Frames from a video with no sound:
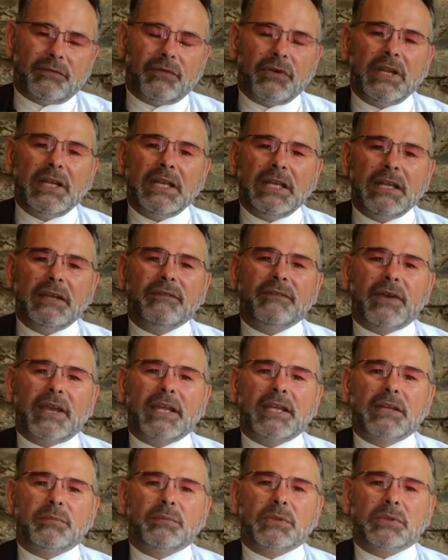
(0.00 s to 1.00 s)
freely
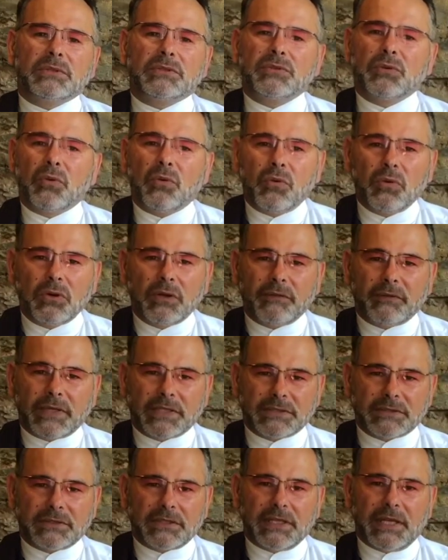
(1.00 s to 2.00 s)
available to all of
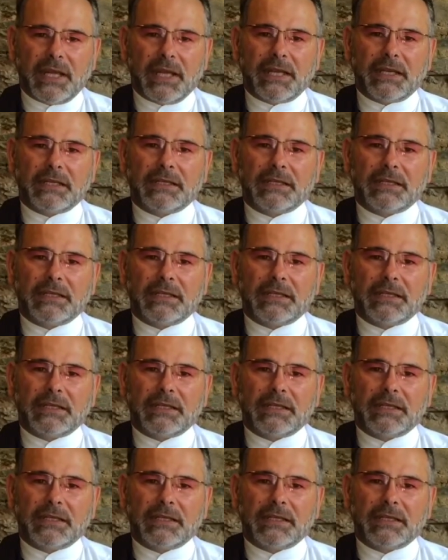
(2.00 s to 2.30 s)
us today,